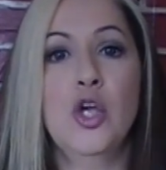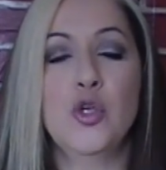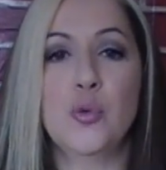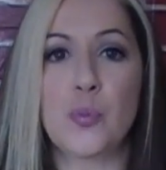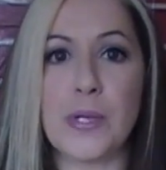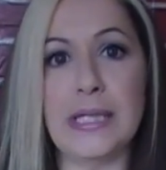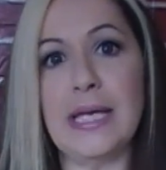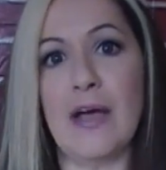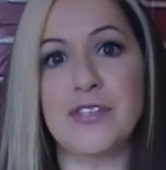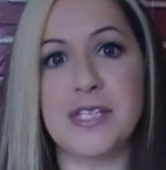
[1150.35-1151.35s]
you really
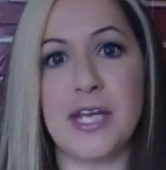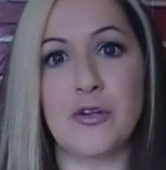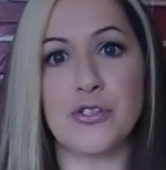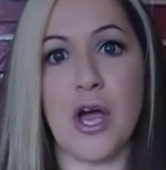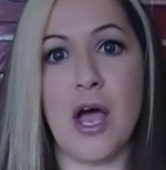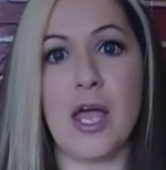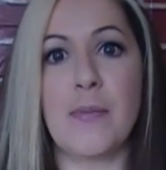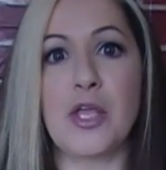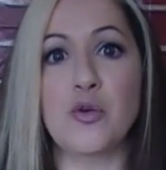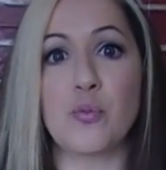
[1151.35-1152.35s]
have to take your time
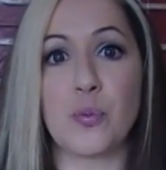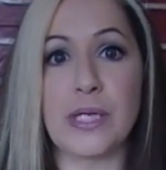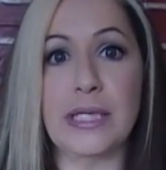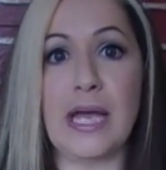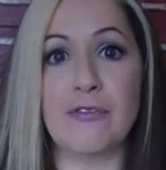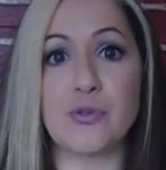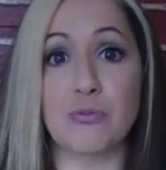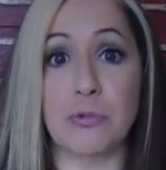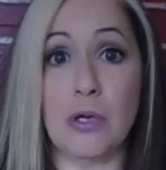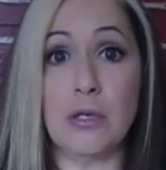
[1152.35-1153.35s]
and you really have to
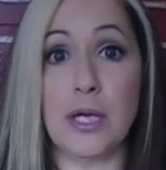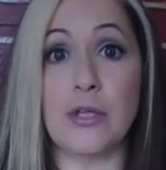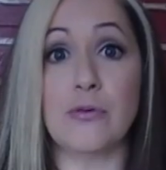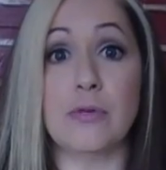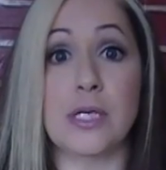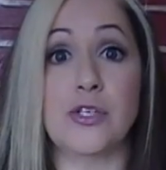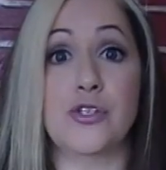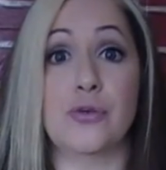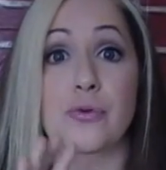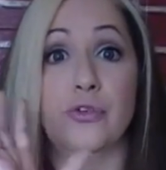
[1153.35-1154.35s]
look and you need
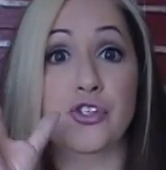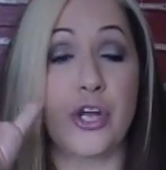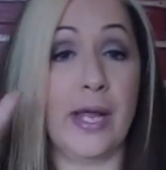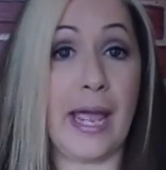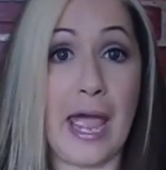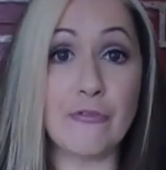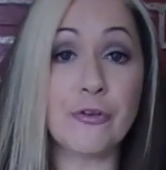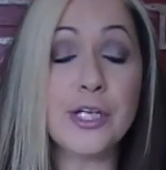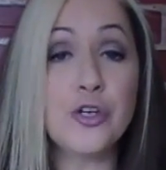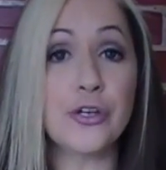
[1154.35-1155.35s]
to check
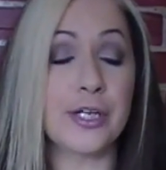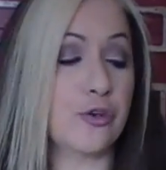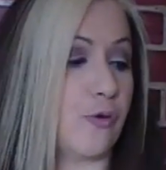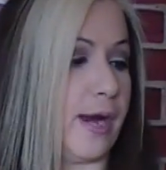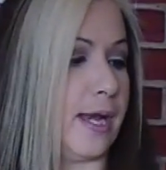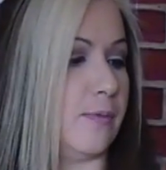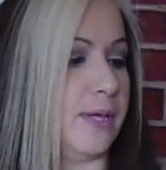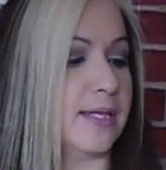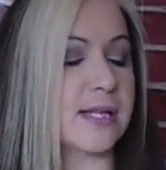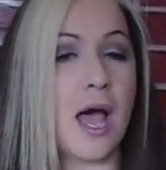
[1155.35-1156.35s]
every nook and cranny,
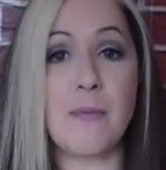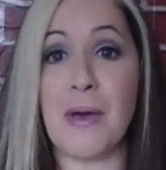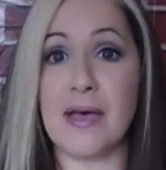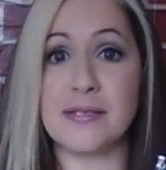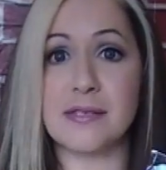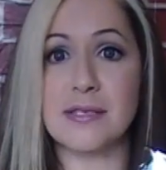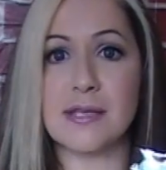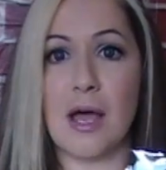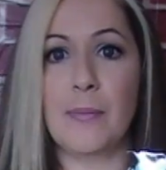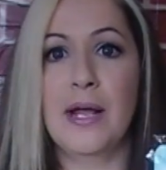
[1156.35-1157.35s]
because I passed this
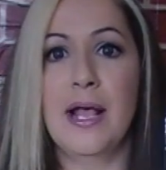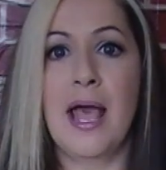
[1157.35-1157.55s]
up,